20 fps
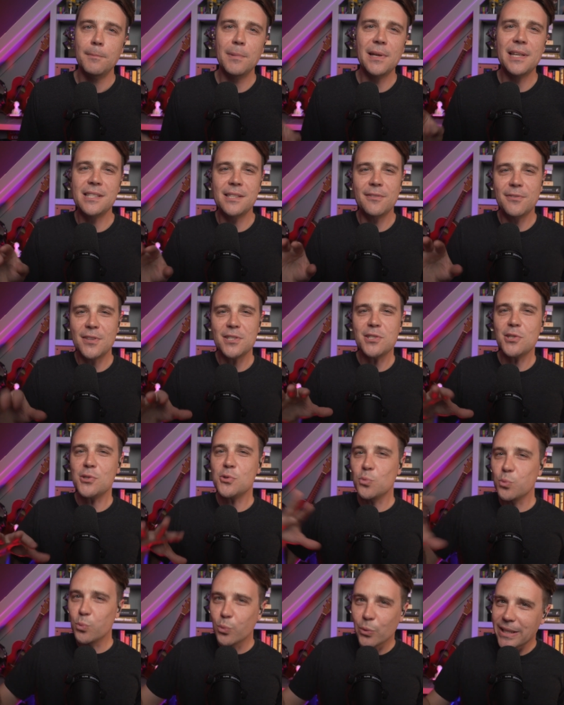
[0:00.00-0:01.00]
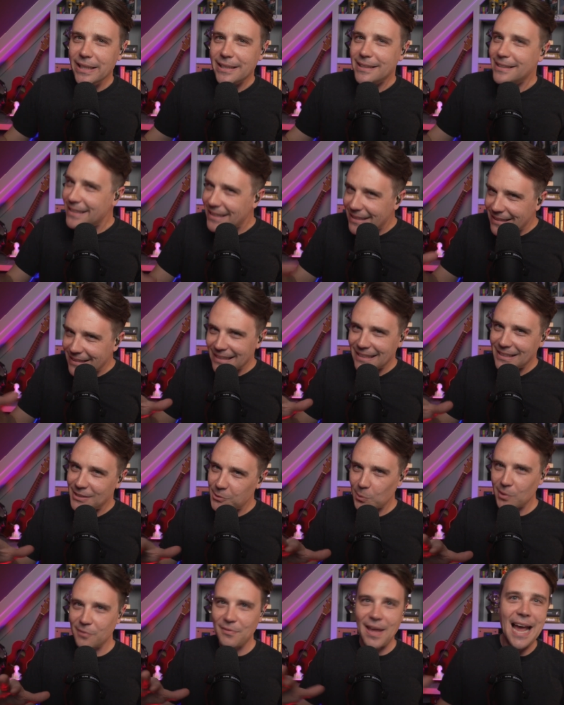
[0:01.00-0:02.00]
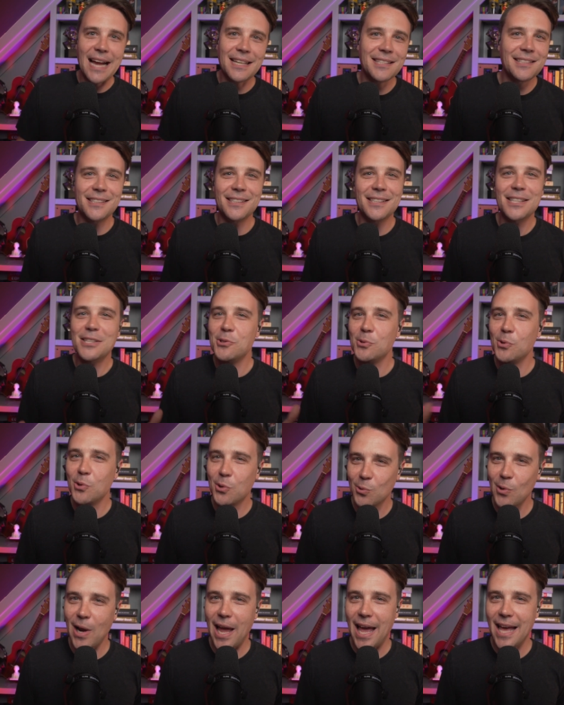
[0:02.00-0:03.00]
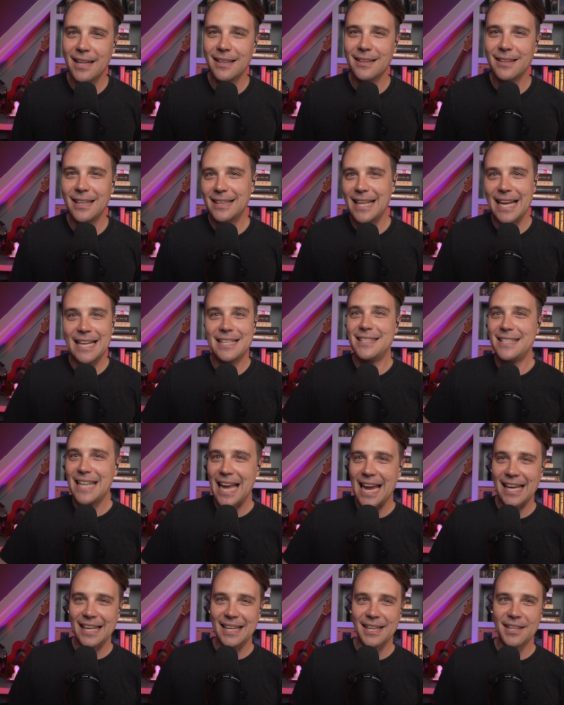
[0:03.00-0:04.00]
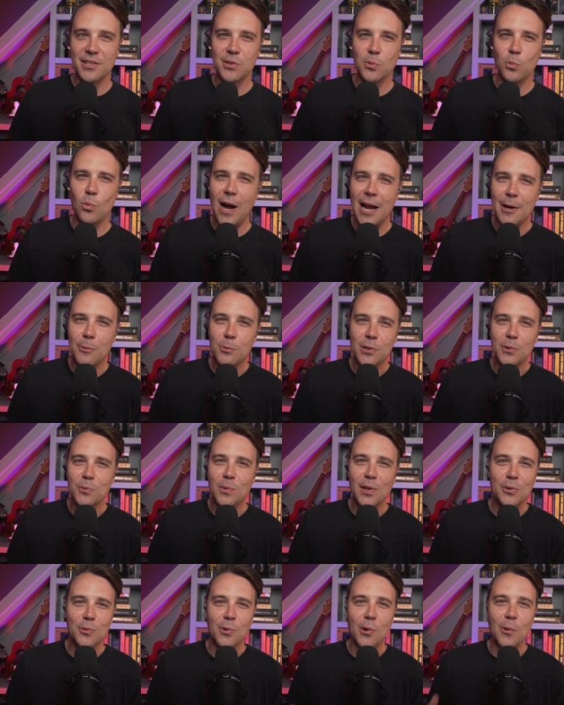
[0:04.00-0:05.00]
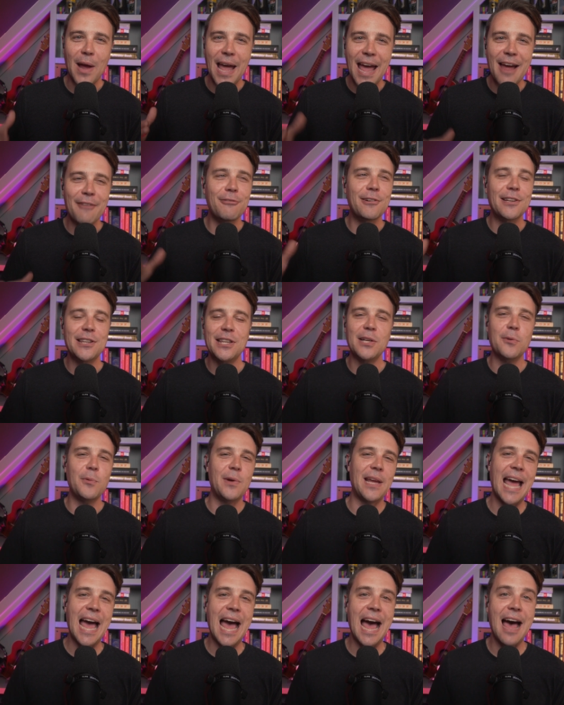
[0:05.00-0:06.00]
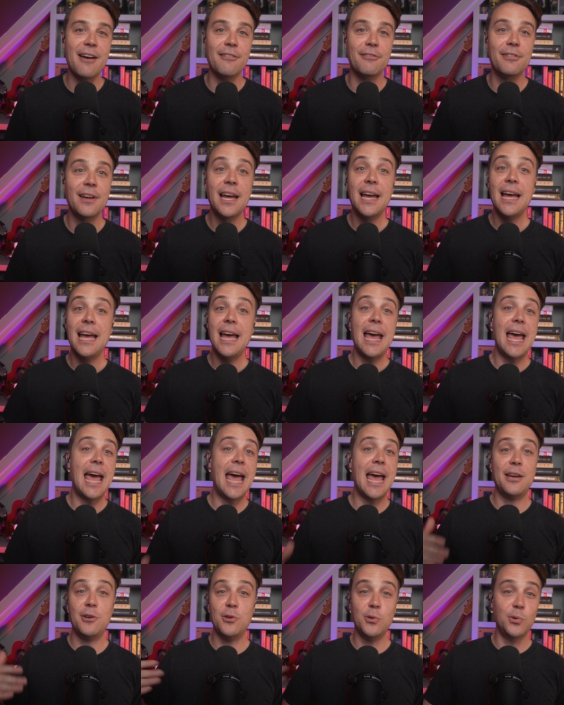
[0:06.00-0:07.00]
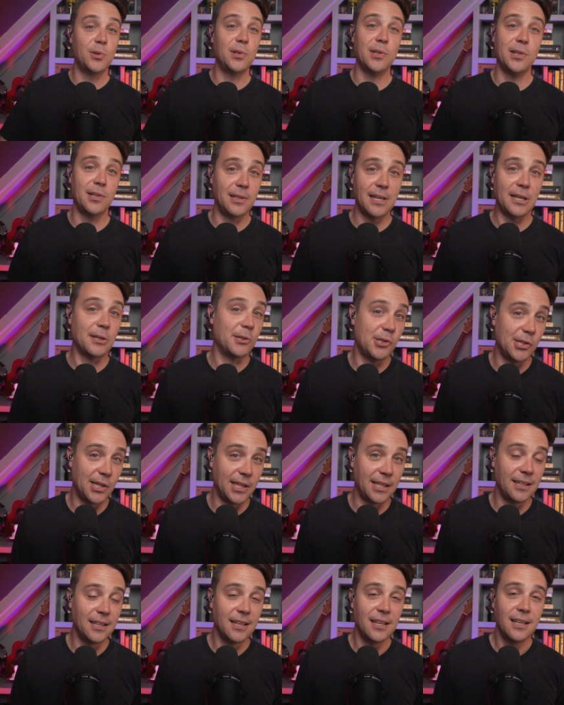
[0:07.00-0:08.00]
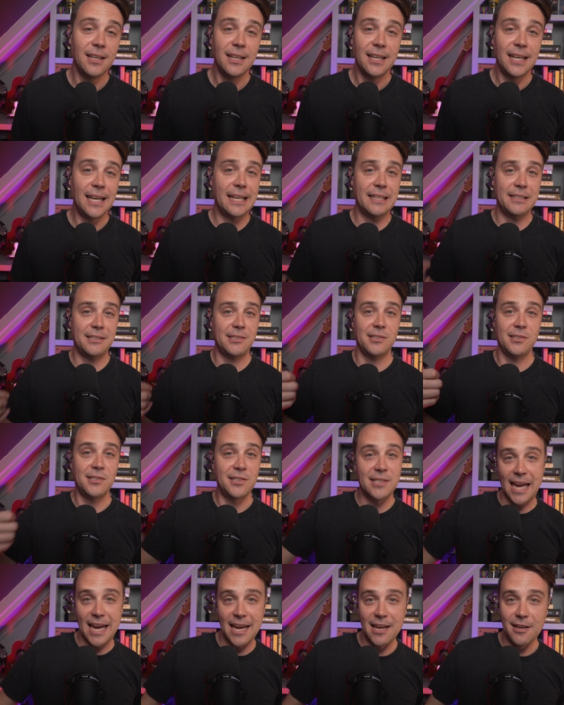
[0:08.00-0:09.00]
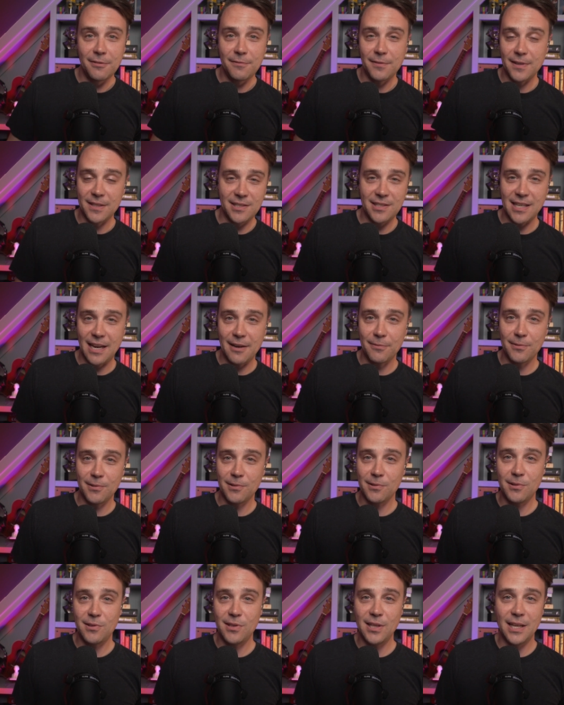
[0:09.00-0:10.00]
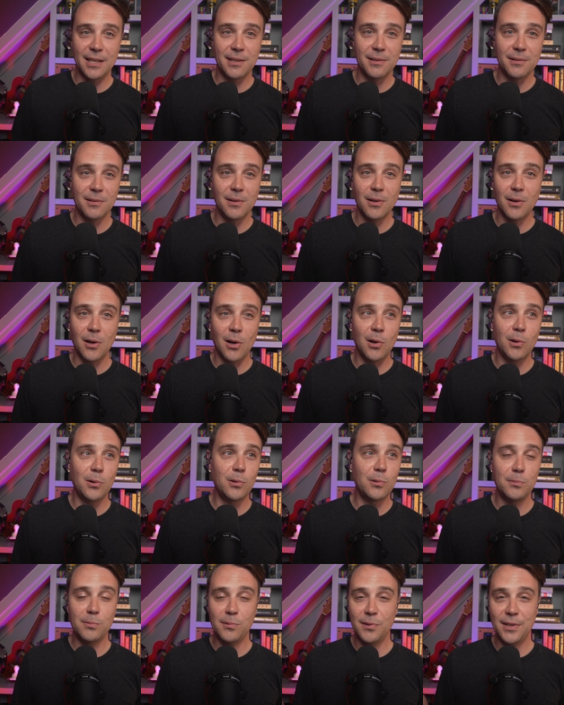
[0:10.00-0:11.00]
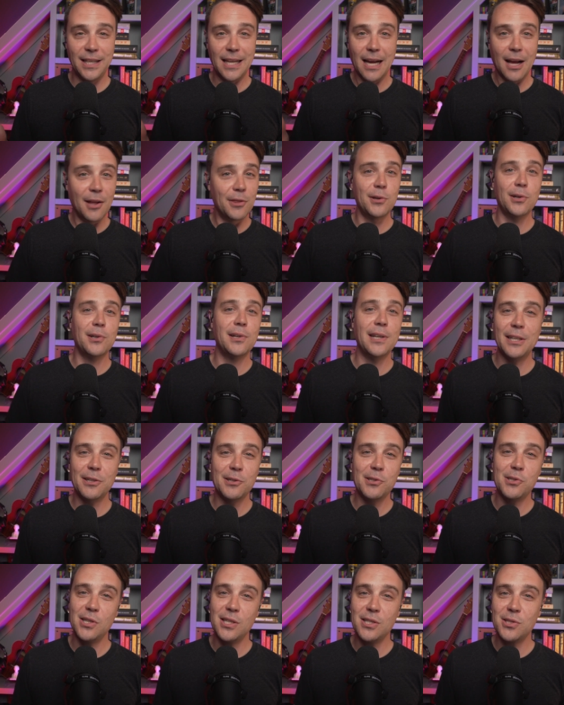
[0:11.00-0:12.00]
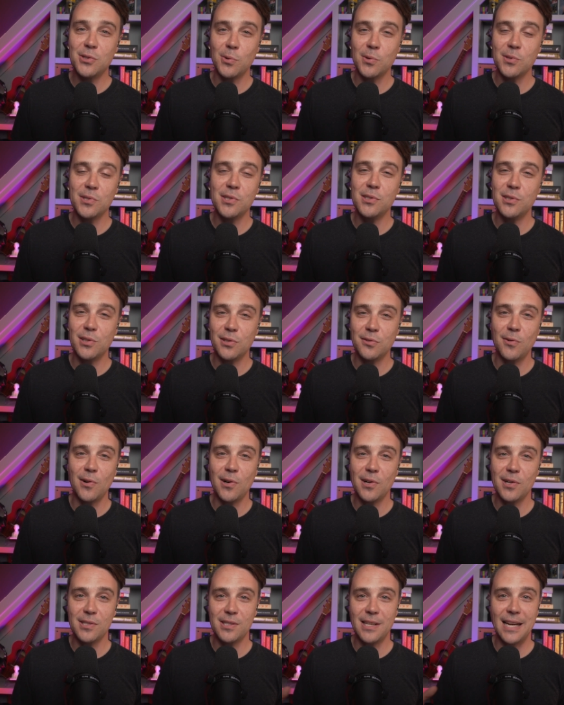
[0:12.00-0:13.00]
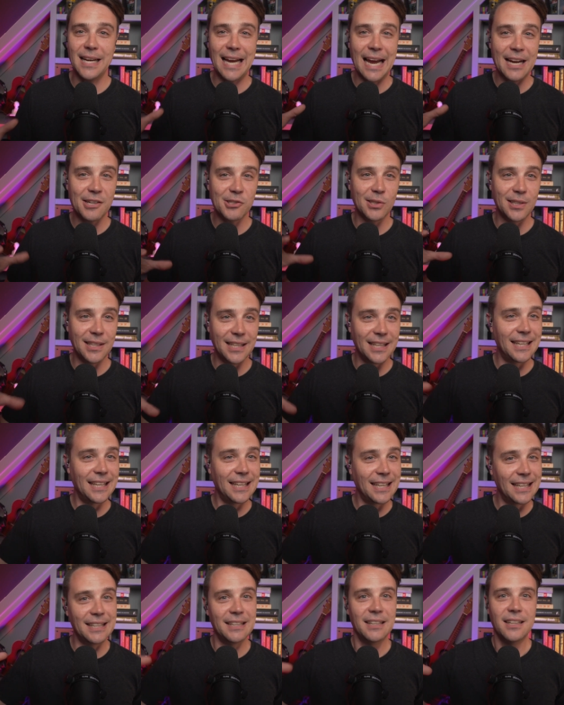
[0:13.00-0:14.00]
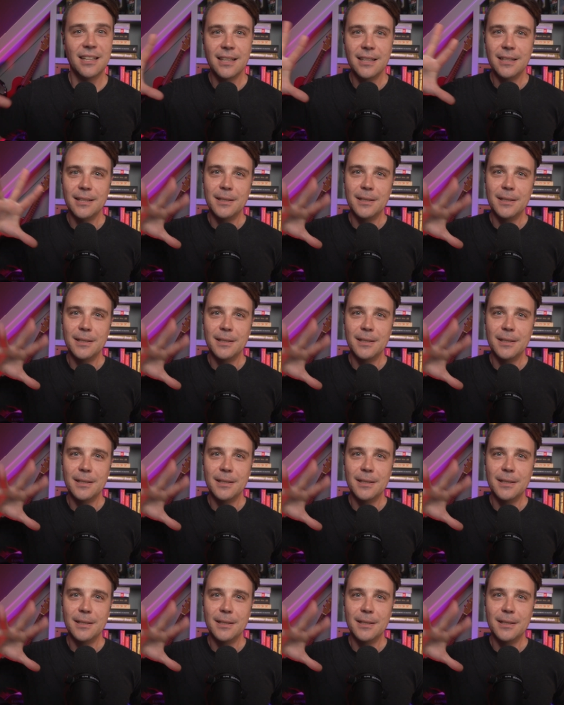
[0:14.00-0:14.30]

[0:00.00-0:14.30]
Because if this is really the sort of existential threat that they say it is, why wouldn't we throw everything we have at nuclear energy? It's safe, it's safer than all the other energy sources as far as like actually getting it